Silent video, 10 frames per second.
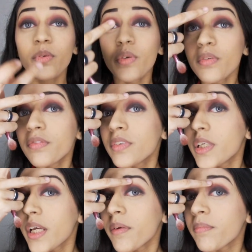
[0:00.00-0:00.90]

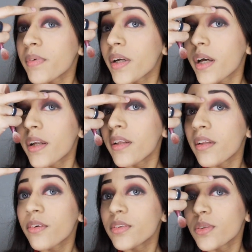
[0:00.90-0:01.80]
Oopsie, got a
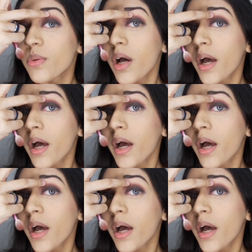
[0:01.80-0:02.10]
little too